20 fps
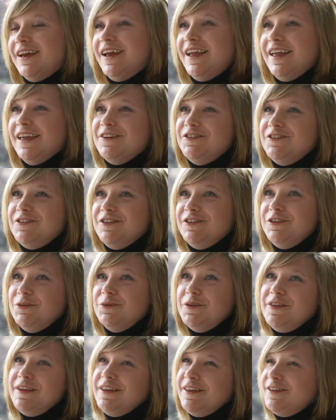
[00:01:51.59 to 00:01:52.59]
And you
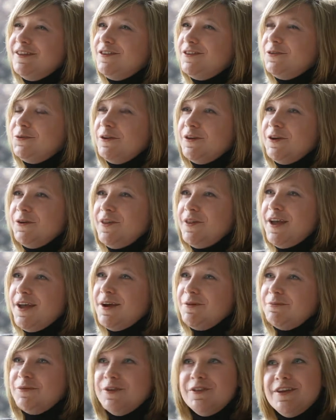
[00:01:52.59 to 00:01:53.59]
would think kids would know
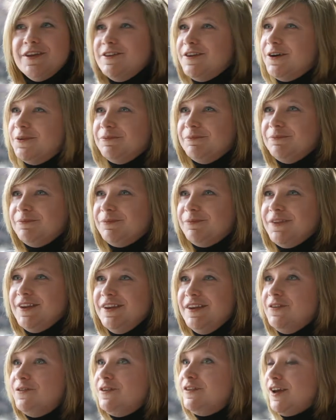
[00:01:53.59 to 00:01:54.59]
that, but they don't.
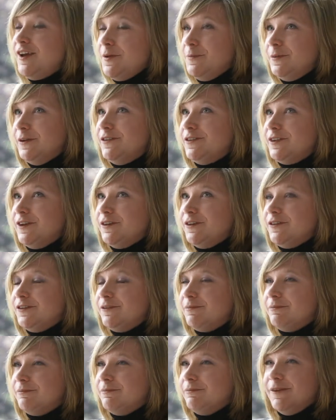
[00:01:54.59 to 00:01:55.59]
And even typing
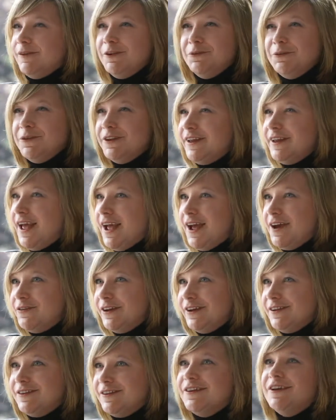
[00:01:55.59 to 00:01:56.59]
skills, they don't really have
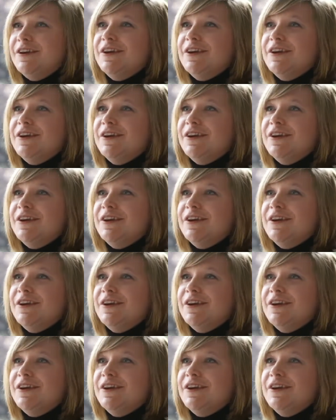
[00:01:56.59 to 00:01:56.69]
it.